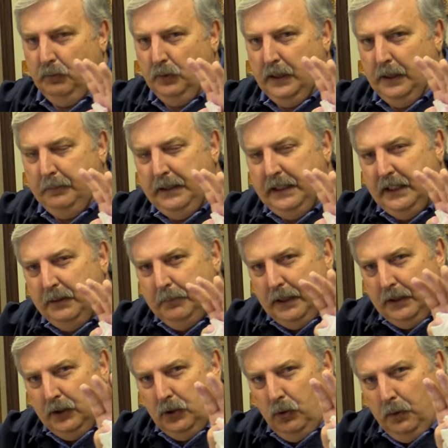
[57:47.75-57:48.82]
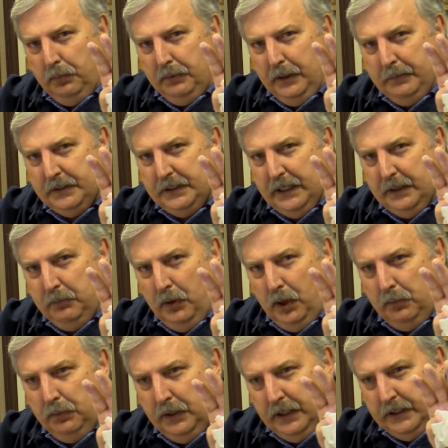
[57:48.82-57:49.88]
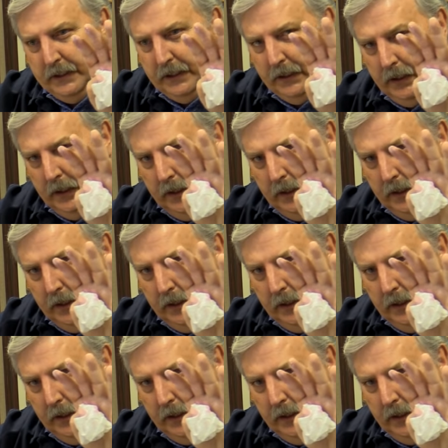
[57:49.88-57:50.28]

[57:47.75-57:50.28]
What I mean about incorporate is like marbleizing,